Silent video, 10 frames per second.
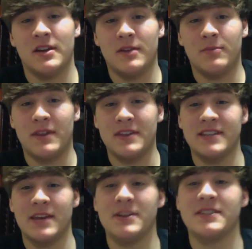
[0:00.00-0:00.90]
by the
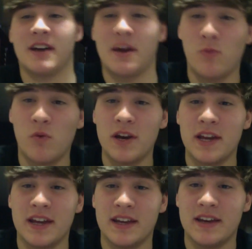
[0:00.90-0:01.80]
same enzyme, one
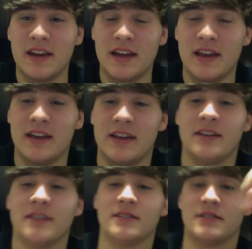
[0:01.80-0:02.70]
end
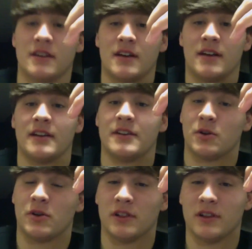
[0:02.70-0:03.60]
is either
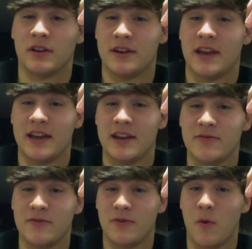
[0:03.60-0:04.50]
a
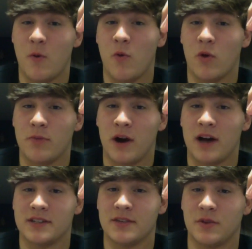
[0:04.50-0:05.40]
negative or
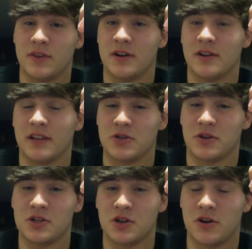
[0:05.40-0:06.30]
positive with an
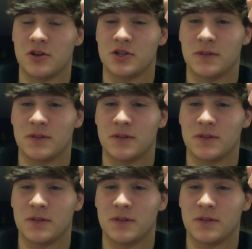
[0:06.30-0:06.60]
electric charge.